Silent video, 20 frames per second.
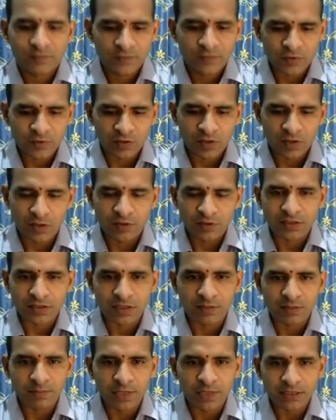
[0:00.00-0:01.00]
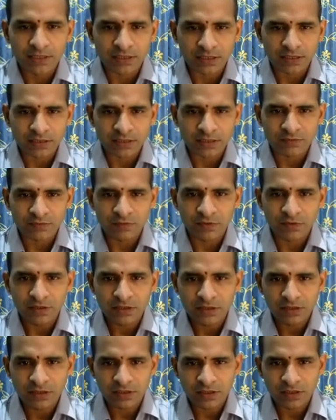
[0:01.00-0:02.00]
So now it is compiled successfully.
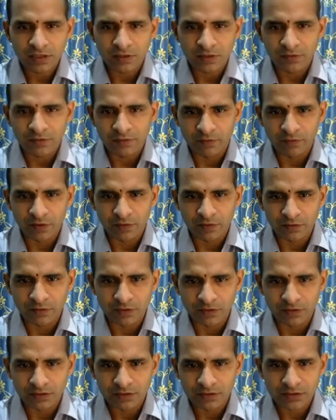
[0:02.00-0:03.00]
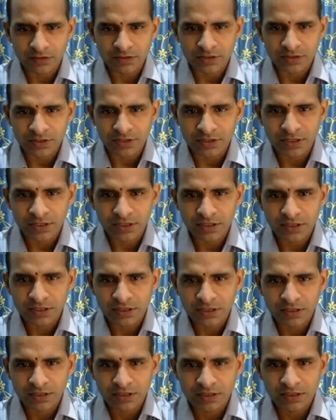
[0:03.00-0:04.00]
Now we want to run string
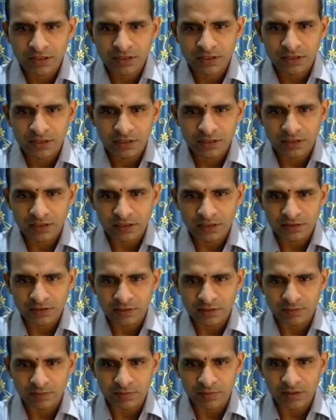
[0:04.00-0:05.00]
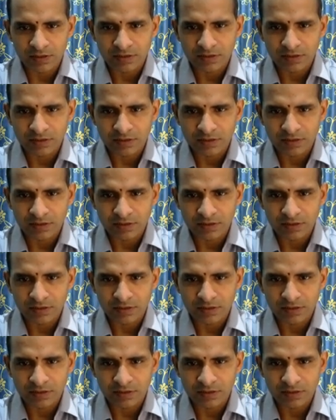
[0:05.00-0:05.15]
example.